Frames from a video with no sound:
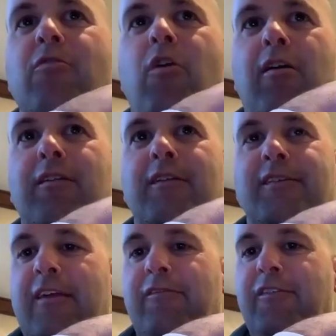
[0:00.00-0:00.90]
a U-Haul in
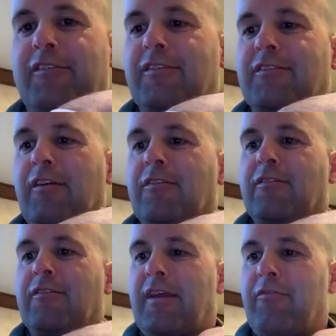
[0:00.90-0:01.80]
San
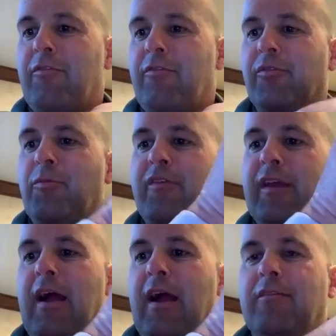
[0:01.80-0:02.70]
Francisco because everyone was
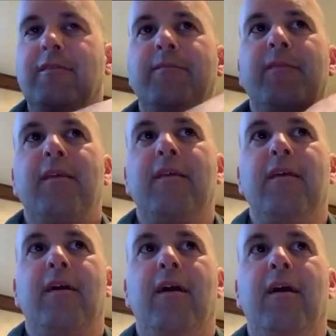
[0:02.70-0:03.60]
moving out.
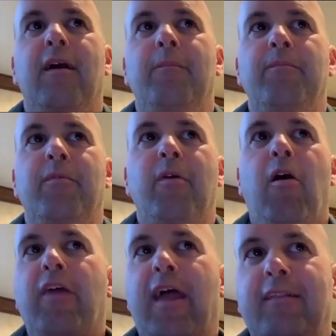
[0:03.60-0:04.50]

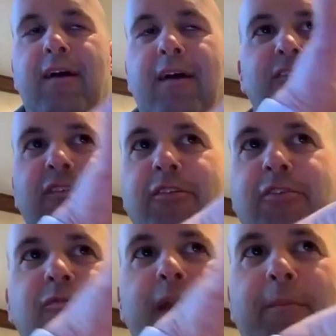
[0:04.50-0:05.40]
All the headlines in the
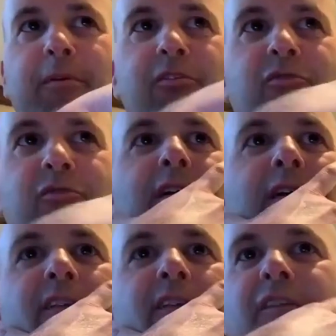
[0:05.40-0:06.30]
newspapers
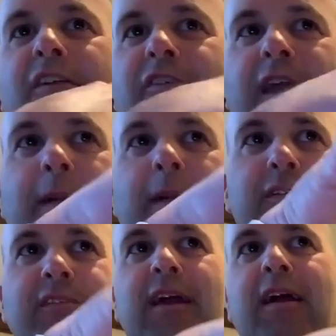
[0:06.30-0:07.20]
were, you know, venture
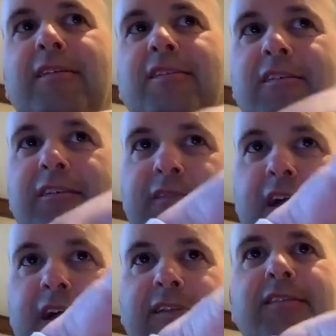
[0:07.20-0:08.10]
capital is dead, Silicon
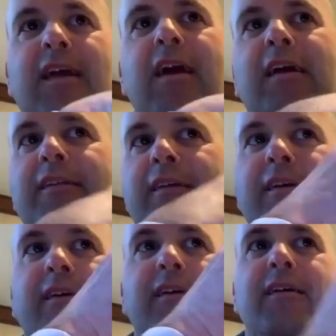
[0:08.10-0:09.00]
Valley's dead.
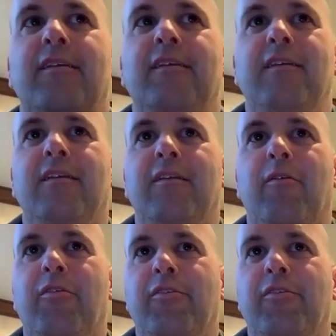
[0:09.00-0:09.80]
The